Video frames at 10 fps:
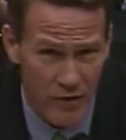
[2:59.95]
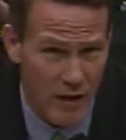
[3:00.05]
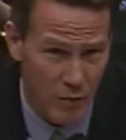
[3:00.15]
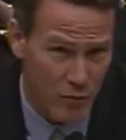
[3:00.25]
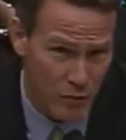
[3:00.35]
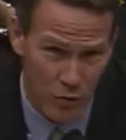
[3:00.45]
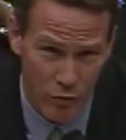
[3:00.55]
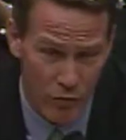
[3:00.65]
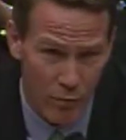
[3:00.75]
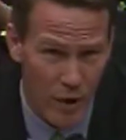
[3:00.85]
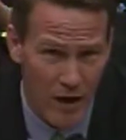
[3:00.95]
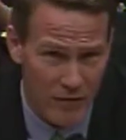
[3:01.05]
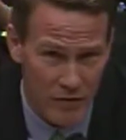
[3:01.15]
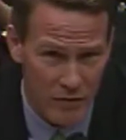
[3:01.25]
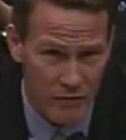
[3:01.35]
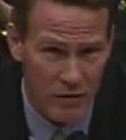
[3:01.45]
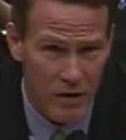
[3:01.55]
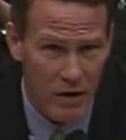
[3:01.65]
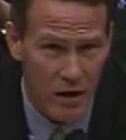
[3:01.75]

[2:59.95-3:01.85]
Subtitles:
and then we would go through the process of